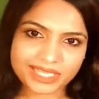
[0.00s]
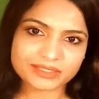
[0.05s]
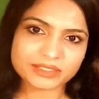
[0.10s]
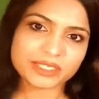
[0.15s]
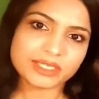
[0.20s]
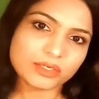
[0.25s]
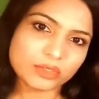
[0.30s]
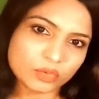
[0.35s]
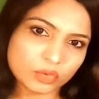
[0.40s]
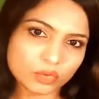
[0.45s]
has
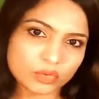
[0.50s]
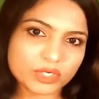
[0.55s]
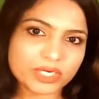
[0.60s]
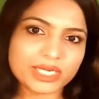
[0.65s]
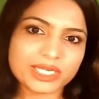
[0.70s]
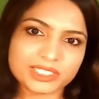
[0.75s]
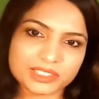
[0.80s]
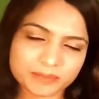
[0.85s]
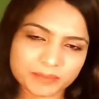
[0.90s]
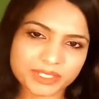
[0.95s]
a
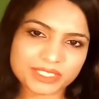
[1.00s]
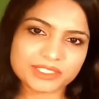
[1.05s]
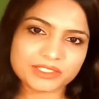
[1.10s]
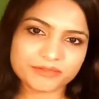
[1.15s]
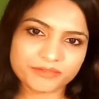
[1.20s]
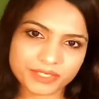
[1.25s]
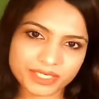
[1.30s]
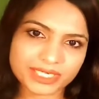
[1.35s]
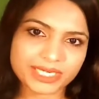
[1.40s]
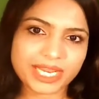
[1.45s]
local
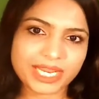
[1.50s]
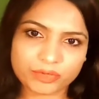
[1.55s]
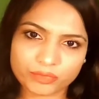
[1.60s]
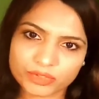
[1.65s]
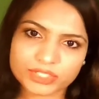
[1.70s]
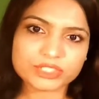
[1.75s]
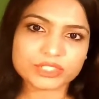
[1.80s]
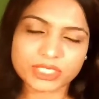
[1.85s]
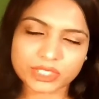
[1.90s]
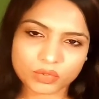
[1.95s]
specific
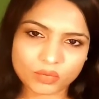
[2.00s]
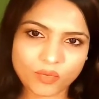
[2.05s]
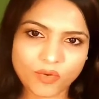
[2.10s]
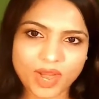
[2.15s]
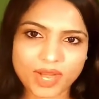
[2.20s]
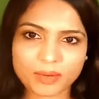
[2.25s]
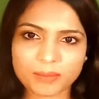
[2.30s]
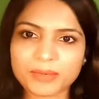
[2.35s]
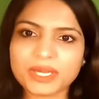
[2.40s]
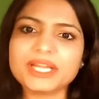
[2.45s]
language
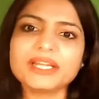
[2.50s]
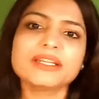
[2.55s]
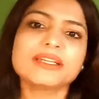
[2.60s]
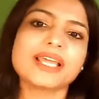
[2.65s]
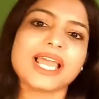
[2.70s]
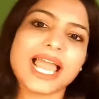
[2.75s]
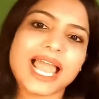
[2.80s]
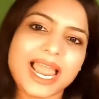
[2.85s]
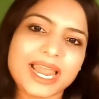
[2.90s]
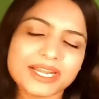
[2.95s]
requirement,
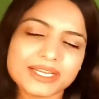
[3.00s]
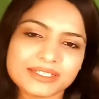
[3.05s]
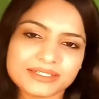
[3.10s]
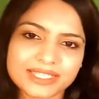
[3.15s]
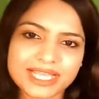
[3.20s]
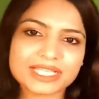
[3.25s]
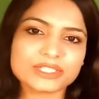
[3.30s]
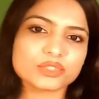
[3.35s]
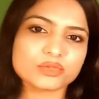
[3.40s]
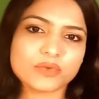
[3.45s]

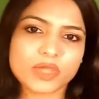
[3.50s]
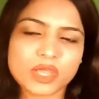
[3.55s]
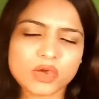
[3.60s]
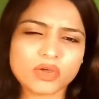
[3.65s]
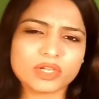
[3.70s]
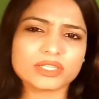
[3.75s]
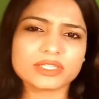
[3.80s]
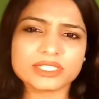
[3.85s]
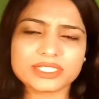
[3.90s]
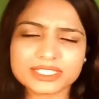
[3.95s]
and that's why
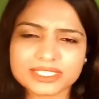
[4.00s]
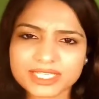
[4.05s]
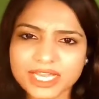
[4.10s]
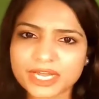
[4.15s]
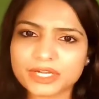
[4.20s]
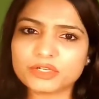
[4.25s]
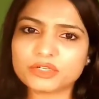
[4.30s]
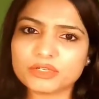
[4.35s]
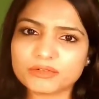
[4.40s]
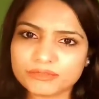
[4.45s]
all these
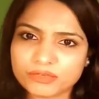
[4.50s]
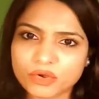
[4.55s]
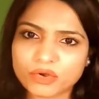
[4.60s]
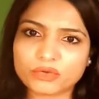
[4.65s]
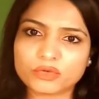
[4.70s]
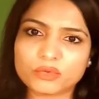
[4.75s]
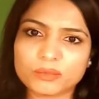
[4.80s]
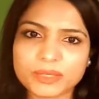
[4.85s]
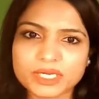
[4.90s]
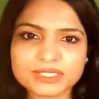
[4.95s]
kind of
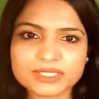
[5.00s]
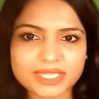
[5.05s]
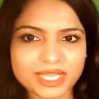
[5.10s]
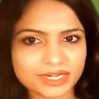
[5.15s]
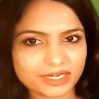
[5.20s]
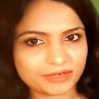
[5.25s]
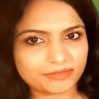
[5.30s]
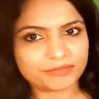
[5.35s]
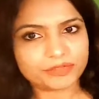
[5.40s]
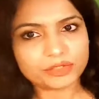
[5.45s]
documents
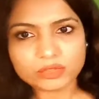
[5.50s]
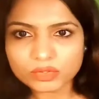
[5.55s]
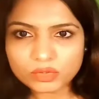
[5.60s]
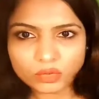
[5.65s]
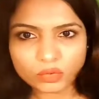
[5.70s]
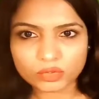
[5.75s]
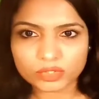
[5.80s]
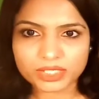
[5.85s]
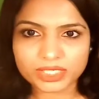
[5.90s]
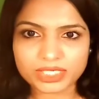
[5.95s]
are reviewed
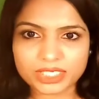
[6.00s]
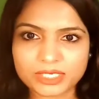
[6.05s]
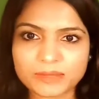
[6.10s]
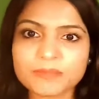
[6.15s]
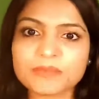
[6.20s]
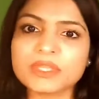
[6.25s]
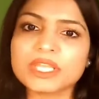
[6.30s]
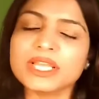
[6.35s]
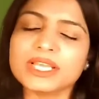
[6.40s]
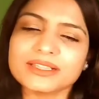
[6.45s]
locally.
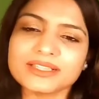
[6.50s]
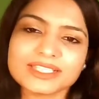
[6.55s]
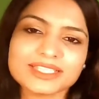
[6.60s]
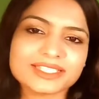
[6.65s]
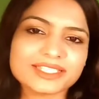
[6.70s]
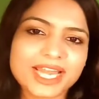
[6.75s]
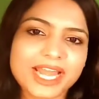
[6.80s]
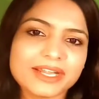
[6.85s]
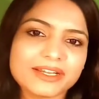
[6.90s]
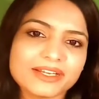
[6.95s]
The
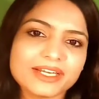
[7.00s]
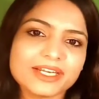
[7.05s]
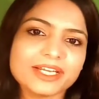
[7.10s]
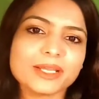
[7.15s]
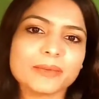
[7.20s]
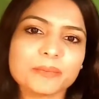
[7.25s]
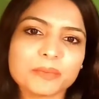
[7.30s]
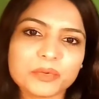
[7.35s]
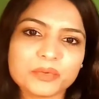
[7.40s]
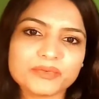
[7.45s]

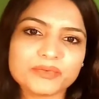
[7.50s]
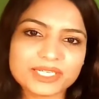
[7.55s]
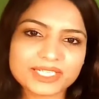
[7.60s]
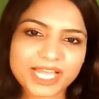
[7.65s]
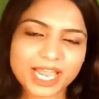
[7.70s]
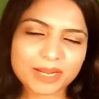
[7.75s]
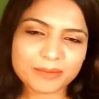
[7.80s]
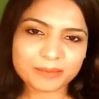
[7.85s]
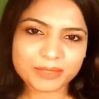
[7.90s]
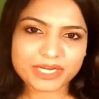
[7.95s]
standard approval
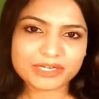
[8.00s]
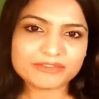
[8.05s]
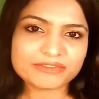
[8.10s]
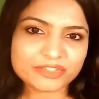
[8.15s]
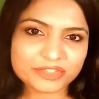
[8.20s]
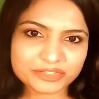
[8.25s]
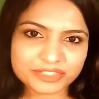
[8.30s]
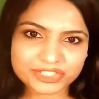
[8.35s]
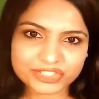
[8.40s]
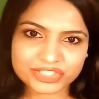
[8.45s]
timeline
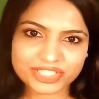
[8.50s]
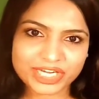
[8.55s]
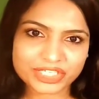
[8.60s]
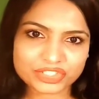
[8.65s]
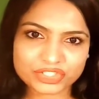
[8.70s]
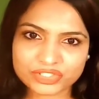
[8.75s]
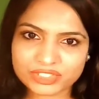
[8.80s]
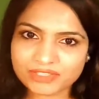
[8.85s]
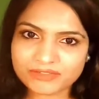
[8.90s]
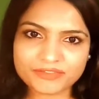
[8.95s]
for this
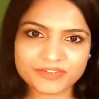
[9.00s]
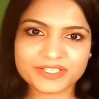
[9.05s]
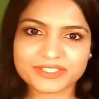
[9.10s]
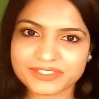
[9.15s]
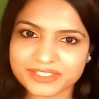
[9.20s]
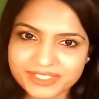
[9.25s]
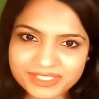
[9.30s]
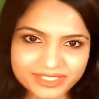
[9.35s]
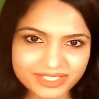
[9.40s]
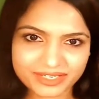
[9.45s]
national
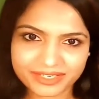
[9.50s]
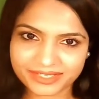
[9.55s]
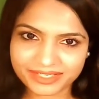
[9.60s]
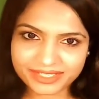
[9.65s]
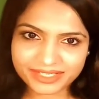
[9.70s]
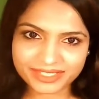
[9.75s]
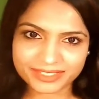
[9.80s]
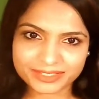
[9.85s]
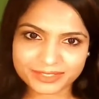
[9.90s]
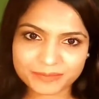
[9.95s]
phase is
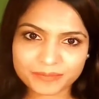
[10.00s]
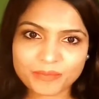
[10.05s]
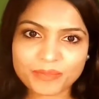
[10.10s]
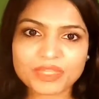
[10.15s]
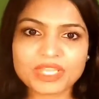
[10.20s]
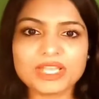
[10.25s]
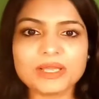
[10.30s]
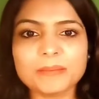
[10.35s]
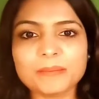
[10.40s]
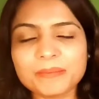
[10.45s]
30 days.
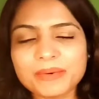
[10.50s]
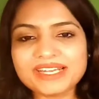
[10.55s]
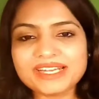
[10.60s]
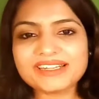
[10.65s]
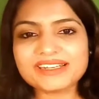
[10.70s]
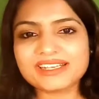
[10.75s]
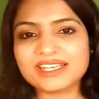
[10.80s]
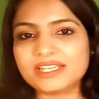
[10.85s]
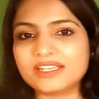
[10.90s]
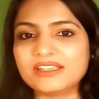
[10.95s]

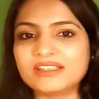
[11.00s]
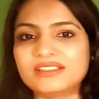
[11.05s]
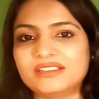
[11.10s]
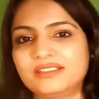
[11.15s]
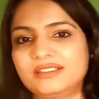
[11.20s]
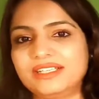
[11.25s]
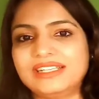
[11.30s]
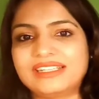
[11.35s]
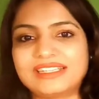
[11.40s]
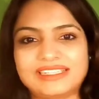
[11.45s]
But
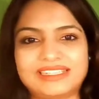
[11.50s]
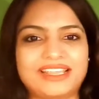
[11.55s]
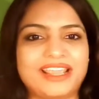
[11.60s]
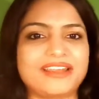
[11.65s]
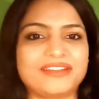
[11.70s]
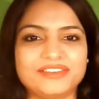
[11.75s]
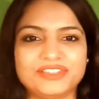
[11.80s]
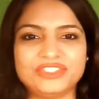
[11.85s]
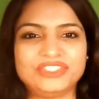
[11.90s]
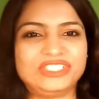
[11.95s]
It
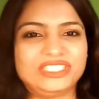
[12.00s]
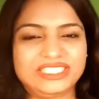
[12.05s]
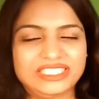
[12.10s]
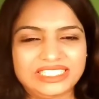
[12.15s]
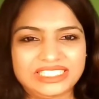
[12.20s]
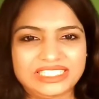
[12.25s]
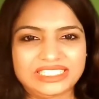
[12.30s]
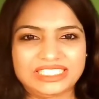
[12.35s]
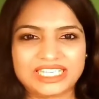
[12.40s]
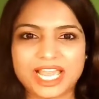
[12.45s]
can
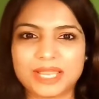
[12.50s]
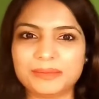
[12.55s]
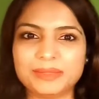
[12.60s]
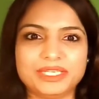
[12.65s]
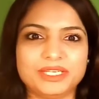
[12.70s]
really